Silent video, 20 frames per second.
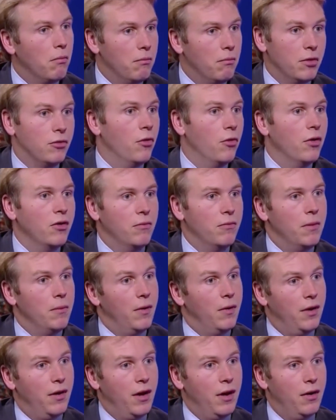majority of
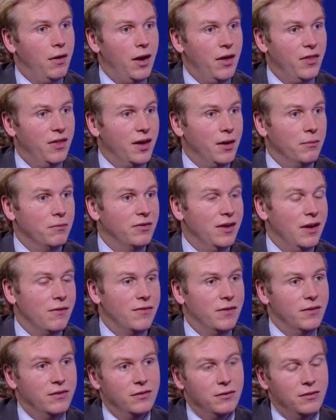people, I think
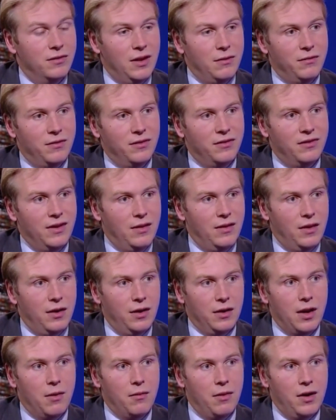it's safe to say,
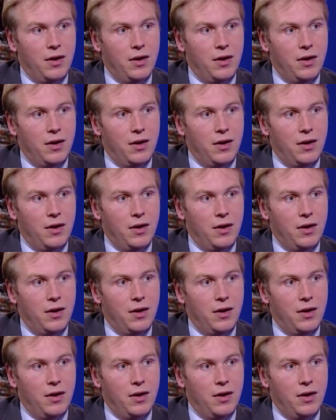that